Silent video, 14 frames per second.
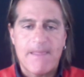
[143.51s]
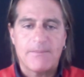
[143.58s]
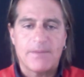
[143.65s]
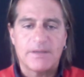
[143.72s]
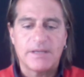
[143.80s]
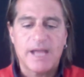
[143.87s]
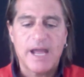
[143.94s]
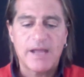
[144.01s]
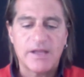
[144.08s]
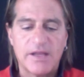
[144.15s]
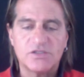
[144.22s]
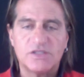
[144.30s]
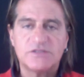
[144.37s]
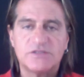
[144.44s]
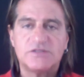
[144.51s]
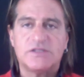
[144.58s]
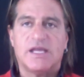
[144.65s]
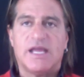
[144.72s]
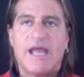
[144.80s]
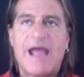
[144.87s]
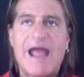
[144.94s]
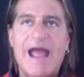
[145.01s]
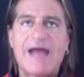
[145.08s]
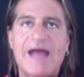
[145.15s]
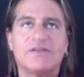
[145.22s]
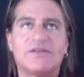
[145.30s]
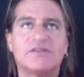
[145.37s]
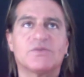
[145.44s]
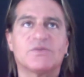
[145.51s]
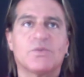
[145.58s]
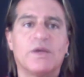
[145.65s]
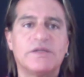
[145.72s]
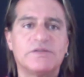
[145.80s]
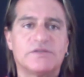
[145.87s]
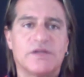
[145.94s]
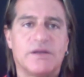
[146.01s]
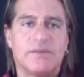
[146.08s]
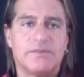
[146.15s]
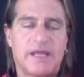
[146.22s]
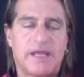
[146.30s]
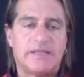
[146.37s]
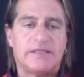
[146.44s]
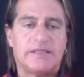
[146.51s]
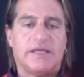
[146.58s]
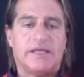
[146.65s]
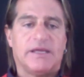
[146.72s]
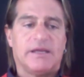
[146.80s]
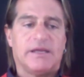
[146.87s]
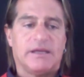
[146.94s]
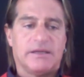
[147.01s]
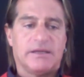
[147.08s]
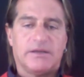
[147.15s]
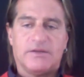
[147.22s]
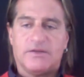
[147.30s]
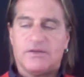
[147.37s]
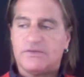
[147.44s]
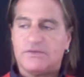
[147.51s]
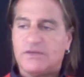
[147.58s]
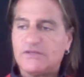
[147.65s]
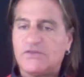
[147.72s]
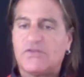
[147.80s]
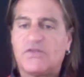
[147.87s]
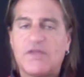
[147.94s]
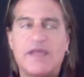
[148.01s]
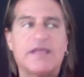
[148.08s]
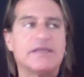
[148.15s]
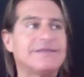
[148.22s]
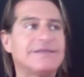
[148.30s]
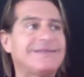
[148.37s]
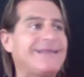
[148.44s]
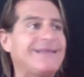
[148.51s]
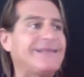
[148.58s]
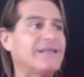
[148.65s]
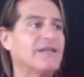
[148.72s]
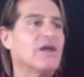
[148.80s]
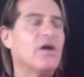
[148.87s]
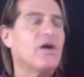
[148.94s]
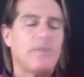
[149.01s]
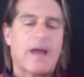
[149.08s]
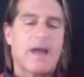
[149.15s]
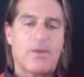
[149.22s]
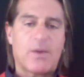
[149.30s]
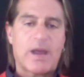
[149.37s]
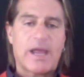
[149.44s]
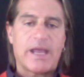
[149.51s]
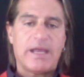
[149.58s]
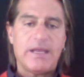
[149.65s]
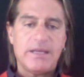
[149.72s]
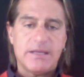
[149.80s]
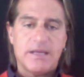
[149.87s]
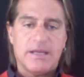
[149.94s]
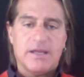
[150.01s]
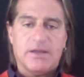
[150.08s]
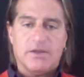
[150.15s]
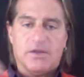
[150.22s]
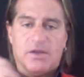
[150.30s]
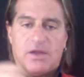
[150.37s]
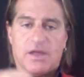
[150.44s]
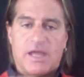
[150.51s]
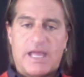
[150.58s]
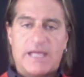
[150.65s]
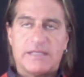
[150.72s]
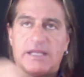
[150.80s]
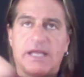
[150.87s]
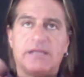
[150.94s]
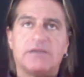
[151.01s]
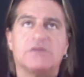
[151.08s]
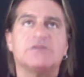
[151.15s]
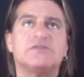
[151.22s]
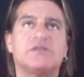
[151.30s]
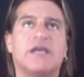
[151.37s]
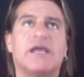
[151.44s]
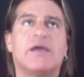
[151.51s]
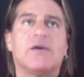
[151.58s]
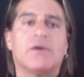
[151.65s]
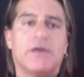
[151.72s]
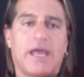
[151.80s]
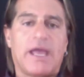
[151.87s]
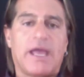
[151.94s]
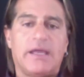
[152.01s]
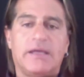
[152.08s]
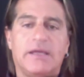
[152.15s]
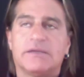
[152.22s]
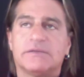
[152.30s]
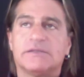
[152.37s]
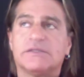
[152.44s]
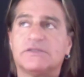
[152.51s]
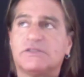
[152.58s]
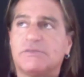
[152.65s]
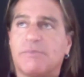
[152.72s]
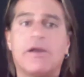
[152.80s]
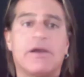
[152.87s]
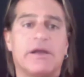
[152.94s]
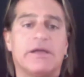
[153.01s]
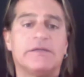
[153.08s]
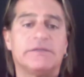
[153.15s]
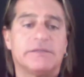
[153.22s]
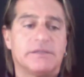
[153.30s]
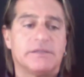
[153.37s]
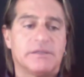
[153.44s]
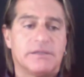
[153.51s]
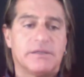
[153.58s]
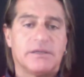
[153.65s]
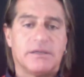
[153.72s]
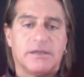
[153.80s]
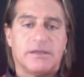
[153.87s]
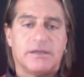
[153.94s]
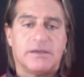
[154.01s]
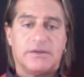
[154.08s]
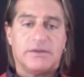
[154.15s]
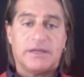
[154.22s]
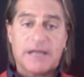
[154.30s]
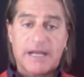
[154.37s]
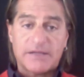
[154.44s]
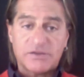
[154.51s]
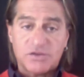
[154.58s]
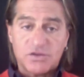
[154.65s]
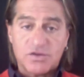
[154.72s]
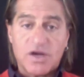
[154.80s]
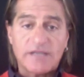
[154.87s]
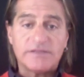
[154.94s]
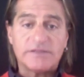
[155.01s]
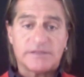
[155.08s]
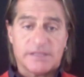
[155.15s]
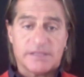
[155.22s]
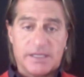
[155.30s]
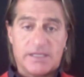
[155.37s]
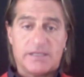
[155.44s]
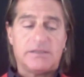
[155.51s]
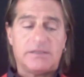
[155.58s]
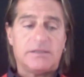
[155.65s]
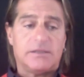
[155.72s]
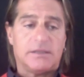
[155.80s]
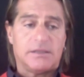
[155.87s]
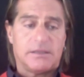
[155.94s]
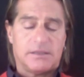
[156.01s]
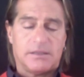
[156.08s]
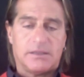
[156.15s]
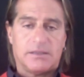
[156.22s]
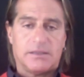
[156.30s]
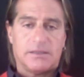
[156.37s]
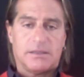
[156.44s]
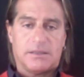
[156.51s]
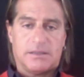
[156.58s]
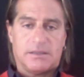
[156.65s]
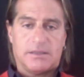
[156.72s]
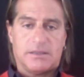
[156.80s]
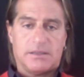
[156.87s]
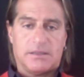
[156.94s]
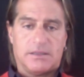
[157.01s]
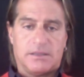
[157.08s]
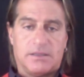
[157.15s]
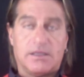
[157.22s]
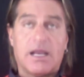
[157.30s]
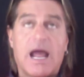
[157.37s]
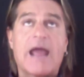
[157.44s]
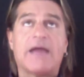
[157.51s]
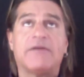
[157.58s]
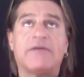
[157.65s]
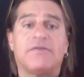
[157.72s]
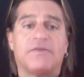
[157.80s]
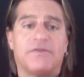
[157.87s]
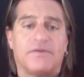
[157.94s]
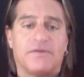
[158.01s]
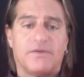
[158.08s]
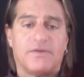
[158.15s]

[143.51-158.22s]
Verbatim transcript: But now you just have this wisdom that this thing didn't go my way. And then you say, okay, the spirit that I trust in life,